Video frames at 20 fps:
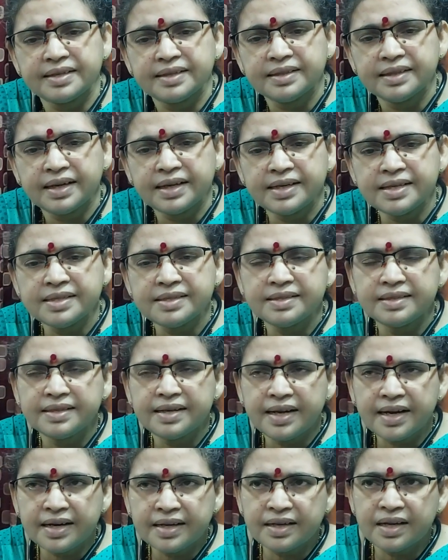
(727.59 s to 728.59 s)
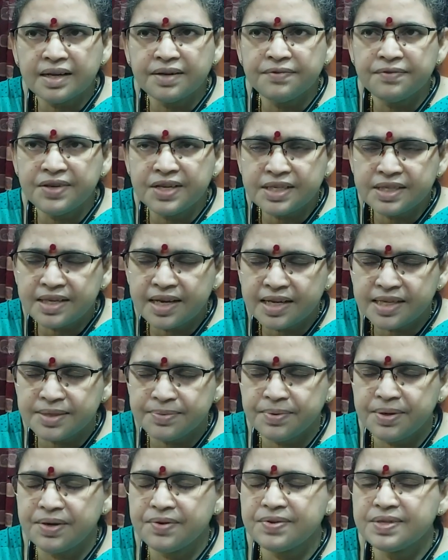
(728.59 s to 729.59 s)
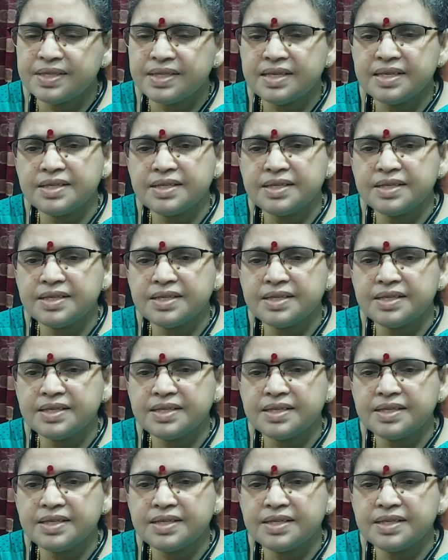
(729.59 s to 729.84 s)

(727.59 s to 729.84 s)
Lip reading: that is date on which HbA1c